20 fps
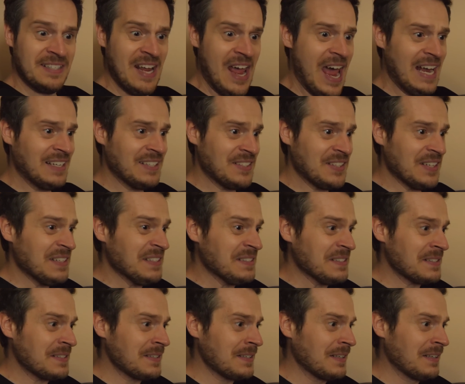
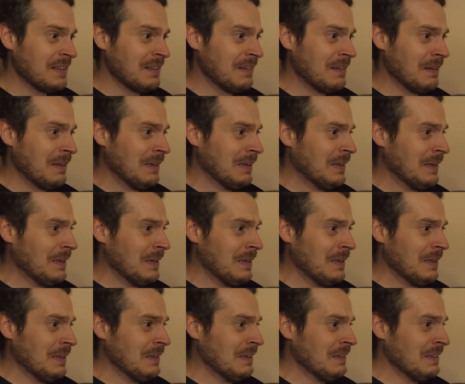Texans.
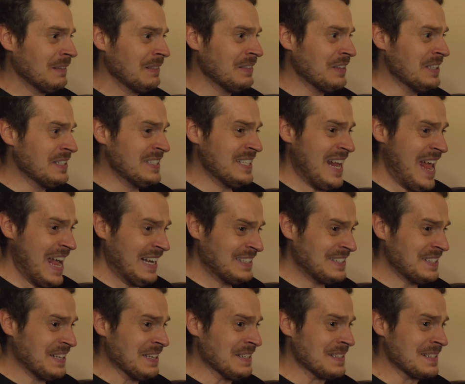The
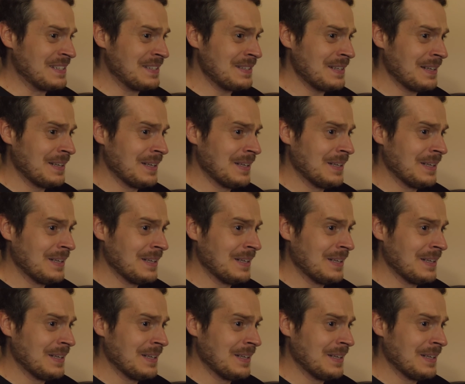Texans.